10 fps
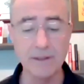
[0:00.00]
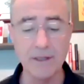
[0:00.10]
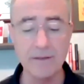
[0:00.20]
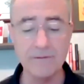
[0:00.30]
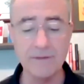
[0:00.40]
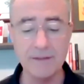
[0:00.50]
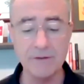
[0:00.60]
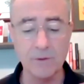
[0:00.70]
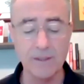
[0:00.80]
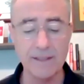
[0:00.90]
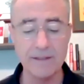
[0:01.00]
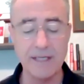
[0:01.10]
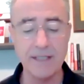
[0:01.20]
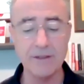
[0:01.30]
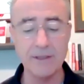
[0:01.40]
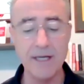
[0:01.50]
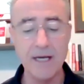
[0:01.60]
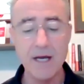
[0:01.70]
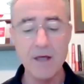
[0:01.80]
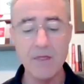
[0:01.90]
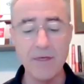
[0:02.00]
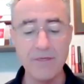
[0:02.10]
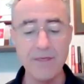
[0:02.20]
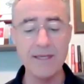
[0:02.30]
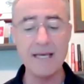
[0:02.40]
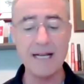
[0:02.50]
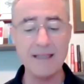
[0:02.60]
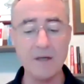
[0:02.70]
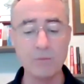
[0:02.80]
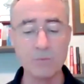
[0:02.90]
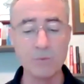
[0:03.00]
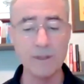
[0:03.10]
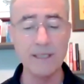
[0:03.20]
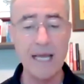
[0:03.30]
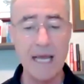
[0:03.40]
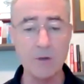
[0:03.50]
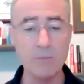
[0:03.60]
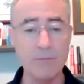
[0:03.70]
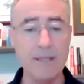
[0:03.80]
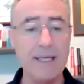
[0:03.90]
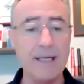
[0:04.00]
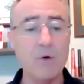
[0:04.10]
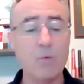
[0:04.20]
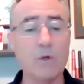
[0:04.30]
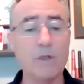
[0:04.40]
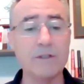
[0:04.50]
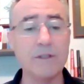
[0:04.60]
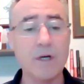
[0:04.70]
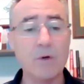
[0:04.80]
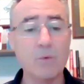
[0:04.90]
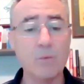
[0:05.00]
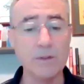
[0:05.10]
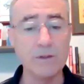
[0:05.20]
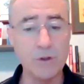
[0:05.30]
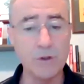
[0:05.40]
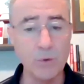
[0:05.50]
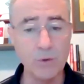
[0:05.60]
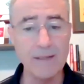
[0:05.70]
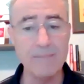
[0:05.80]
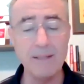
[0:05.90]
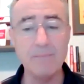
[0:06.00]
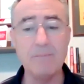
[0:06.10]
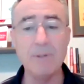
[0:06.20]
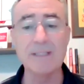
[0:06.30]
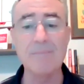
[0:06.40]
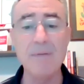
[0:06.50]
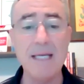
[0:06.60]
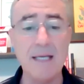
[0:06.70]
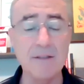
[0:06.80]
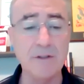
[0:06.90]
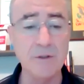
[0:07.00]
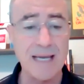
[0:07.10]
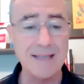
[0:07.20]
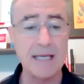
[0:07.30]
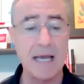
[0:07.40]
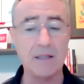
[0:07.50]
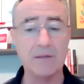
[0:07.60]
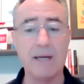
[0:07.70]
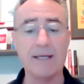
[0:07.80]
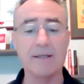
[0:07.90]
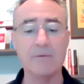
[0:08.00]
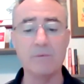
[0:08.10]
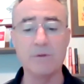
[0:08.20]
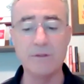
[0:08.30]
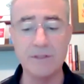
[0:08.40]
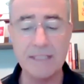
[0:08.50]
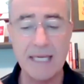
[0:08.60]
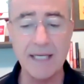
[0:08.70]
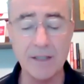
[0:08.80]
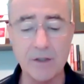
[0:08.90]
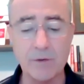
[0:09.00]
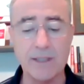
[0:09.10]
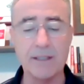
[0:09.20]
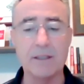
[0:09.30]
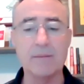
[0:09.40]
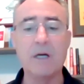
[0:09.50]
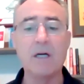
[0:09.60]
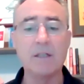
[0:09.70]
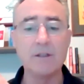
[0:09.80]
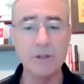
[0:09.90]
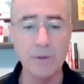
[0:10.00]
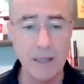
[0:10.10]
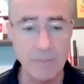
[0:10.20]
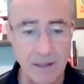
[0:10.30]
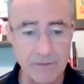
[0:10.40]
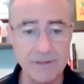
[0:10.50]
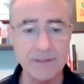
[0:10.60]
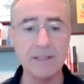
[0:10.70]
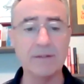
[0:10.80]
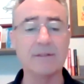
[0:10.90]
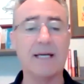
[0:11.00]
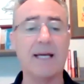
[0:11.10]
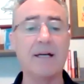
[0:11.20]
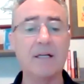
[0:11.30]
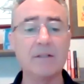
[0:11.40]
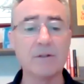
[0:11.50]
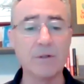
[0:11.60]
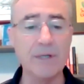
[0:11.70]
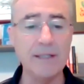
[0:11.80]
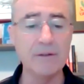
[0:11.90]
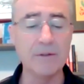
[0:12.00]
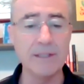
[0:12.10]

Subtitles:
love this organization. The thing that I think really helped me was tooling me, building me into a talent magnet, staying in the curriculum, showing up every single day, learning.